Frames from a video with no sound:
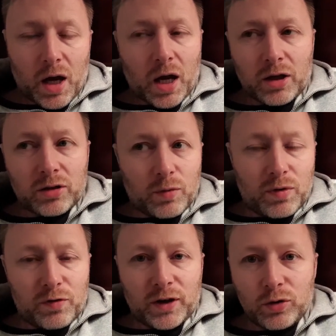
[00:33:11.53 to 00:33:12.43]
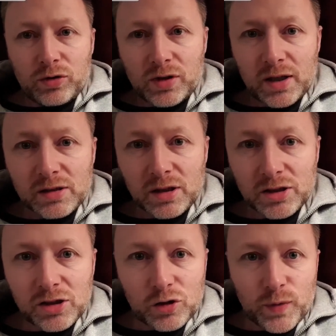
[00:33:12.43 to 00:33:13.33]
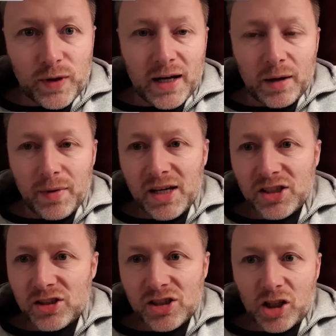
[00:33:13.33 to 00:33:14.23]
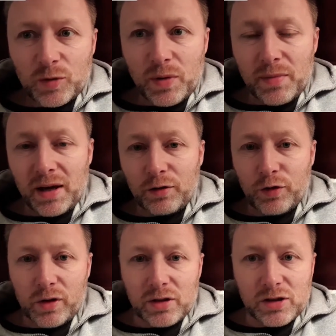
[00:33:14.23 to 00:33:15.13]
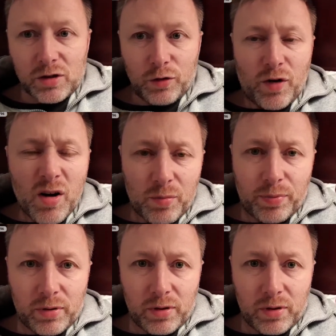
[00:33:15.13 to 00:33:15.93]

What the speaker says: I could do wee video transitions, wee animations. I could be making fucking stuff up.